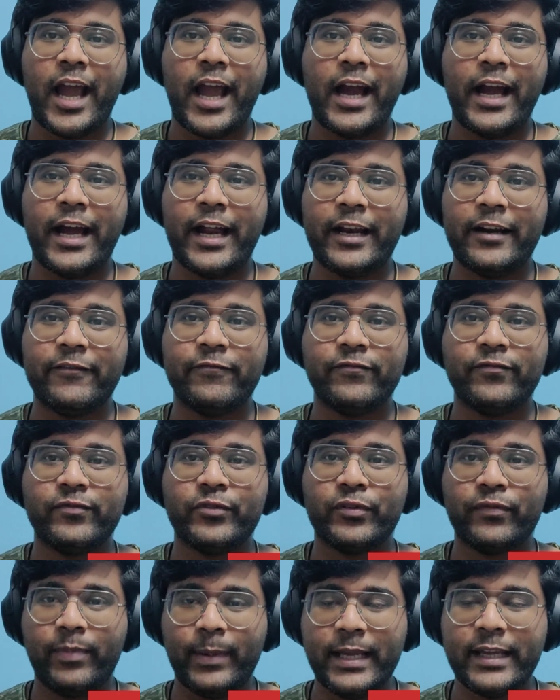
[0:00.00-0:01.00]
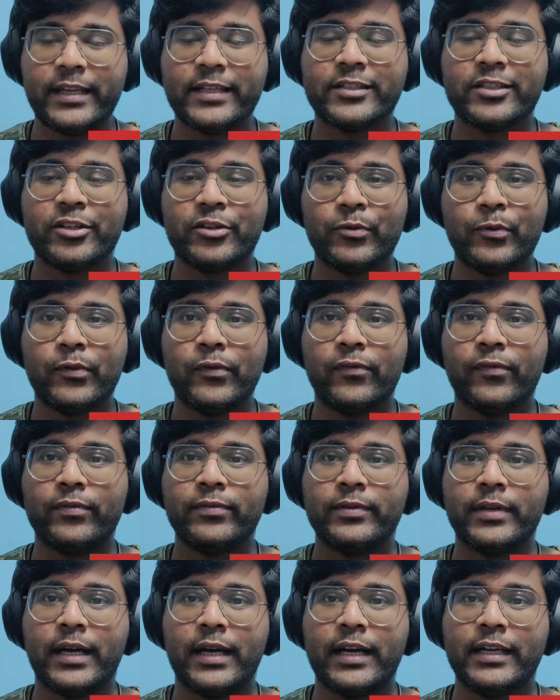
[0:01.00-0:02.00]
and please do
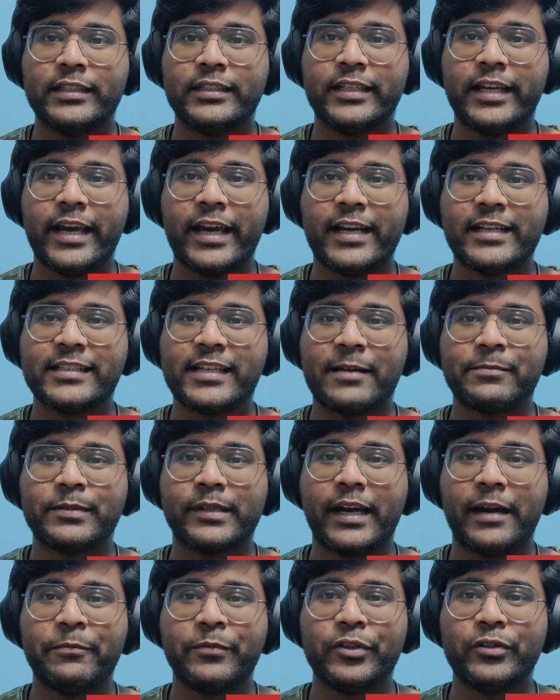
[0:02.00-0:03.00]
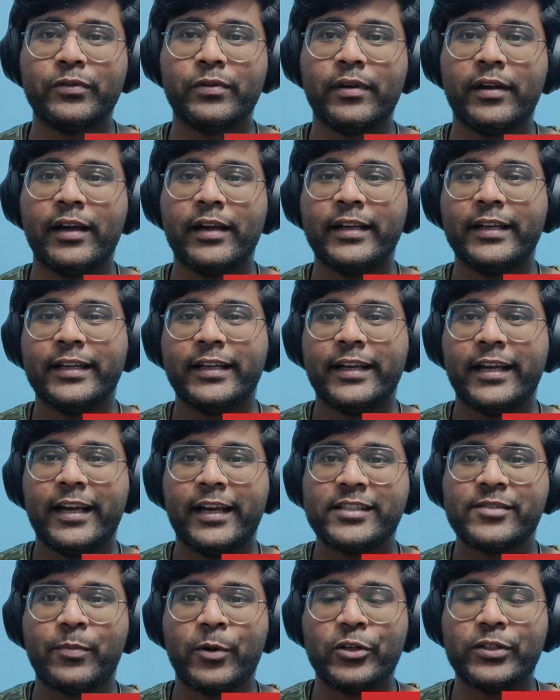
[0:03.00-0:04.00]
share and subscribe to
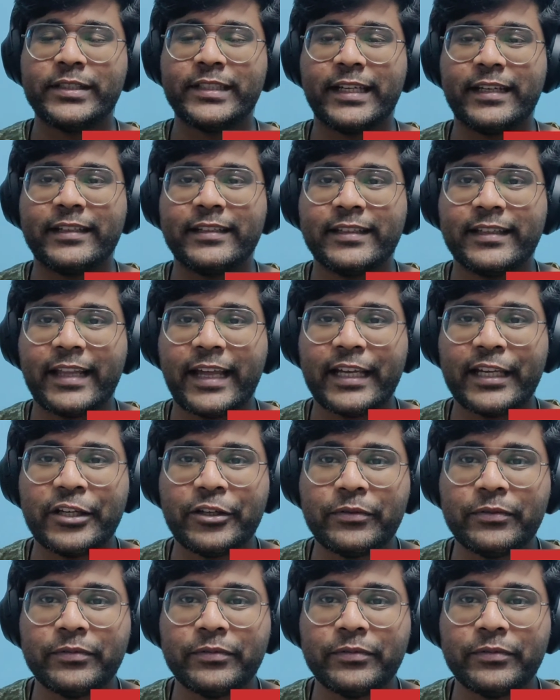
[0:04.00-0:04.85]
Sportsian. Thank